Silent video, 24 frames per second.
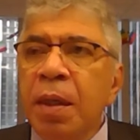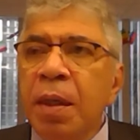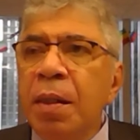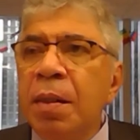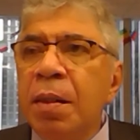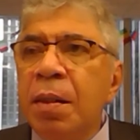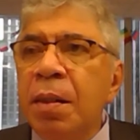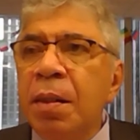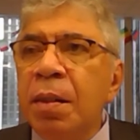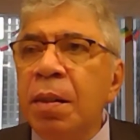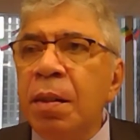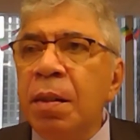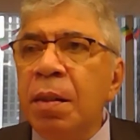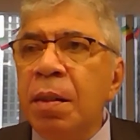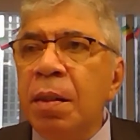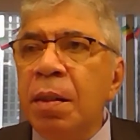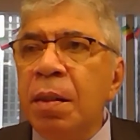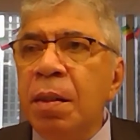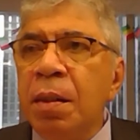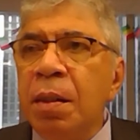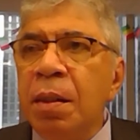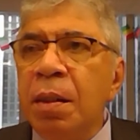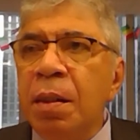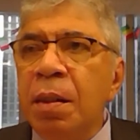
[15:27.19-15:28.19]

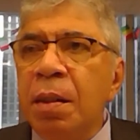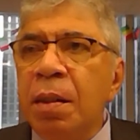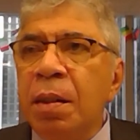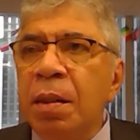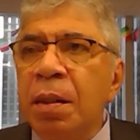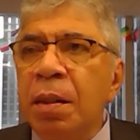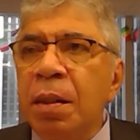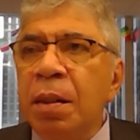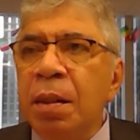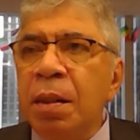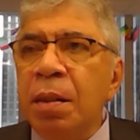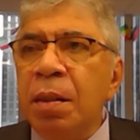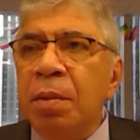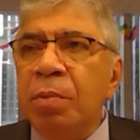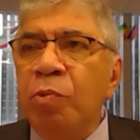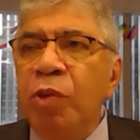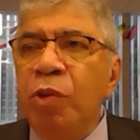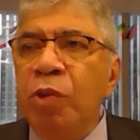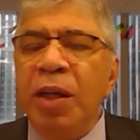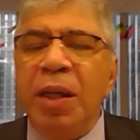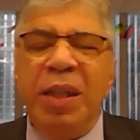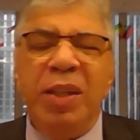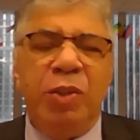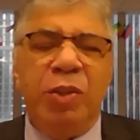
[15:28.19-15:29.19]

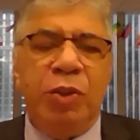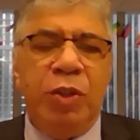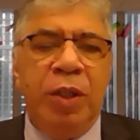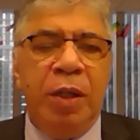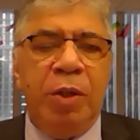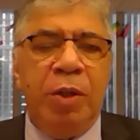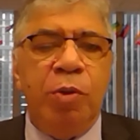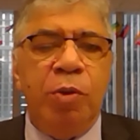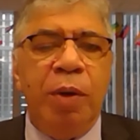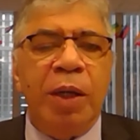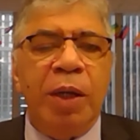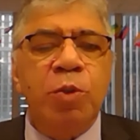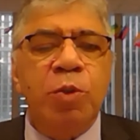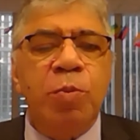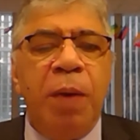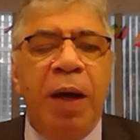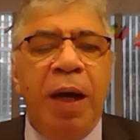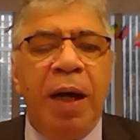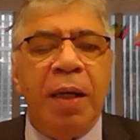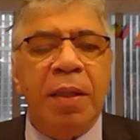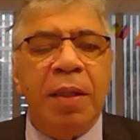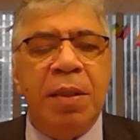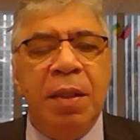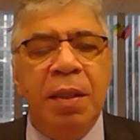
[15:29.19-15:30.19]
realistic to
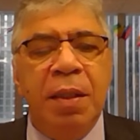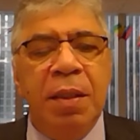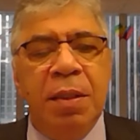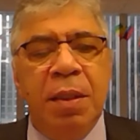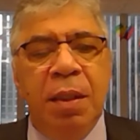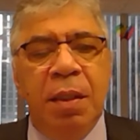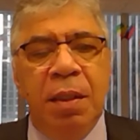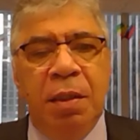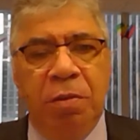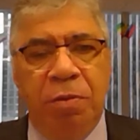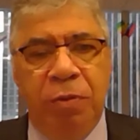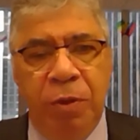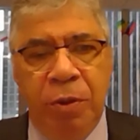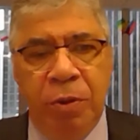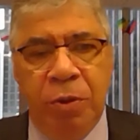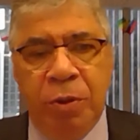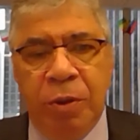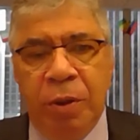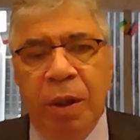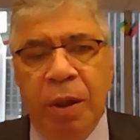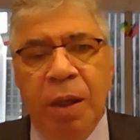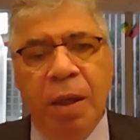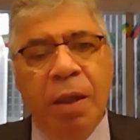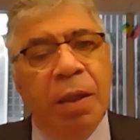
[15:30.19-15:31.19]
expect in the near
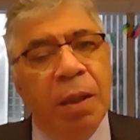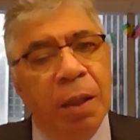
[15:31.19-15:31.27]
future.